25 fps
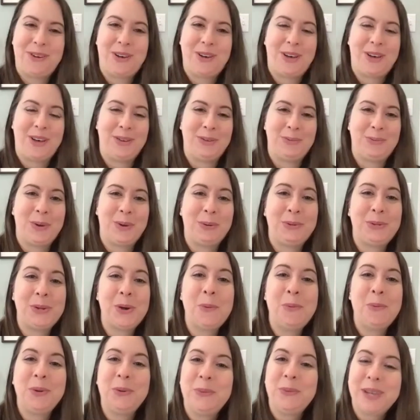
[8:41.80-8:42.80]
Well, I was
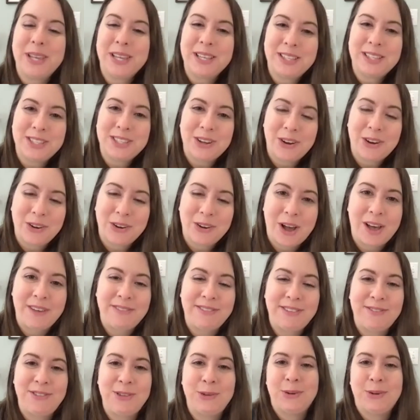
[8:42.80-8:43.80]
hoping we could start
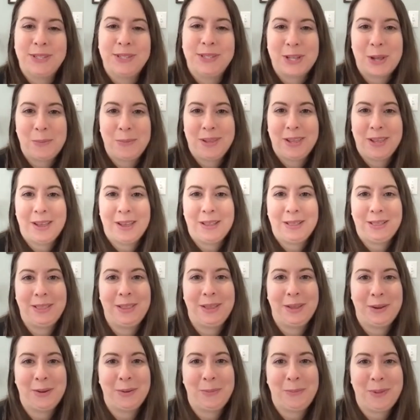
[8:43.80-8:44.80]
off if you could tell me a
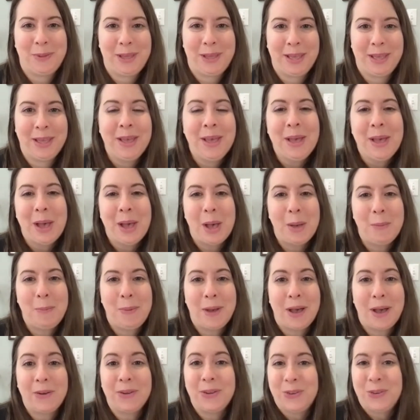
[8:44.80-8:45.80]
little bit
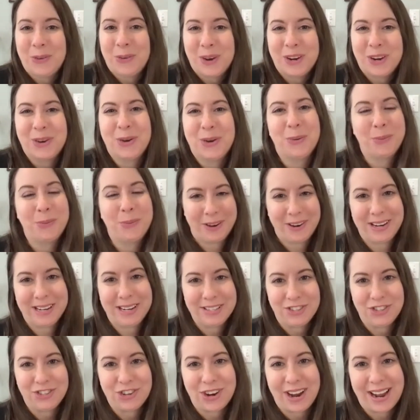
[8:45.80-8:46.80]
about your career
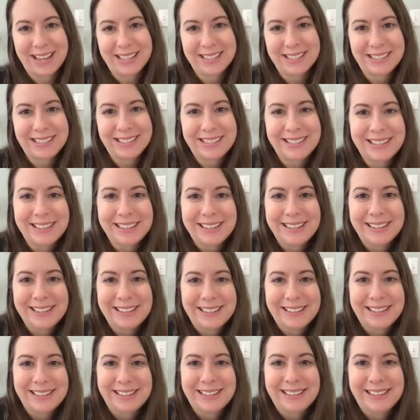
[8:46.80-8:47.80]
interests.
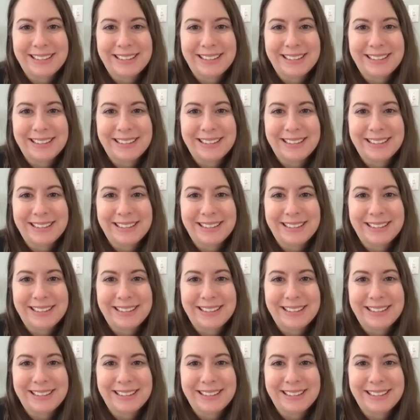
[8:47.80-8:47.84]
Yeah,